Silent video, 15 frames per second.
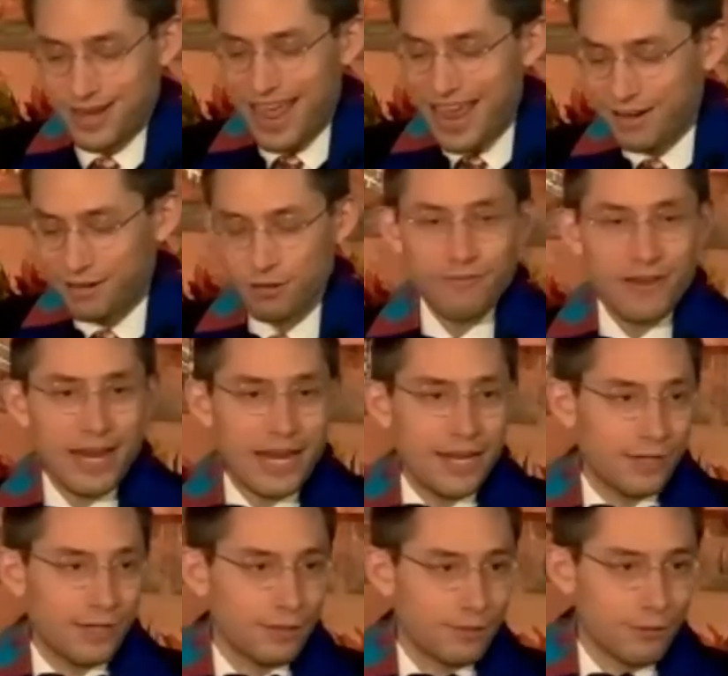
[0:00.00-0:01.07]

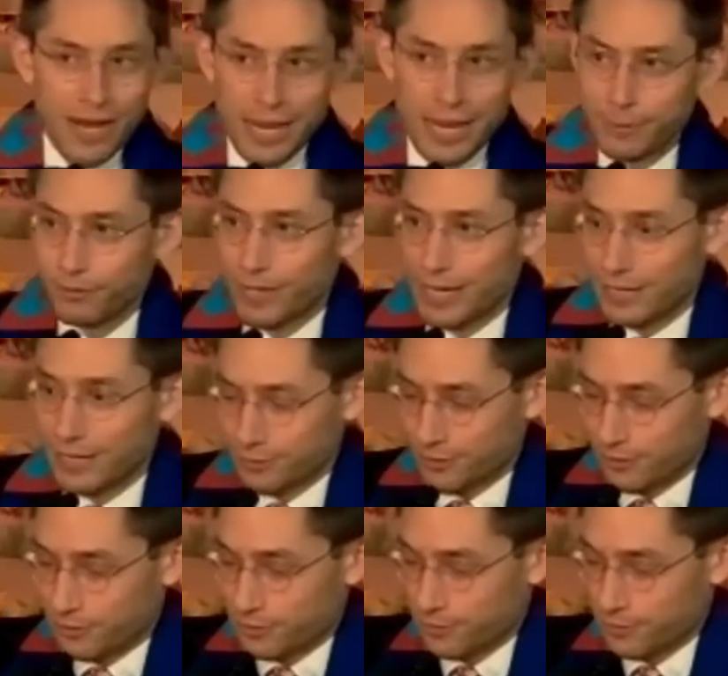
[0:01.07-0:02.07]
aggravating rabble-rousers.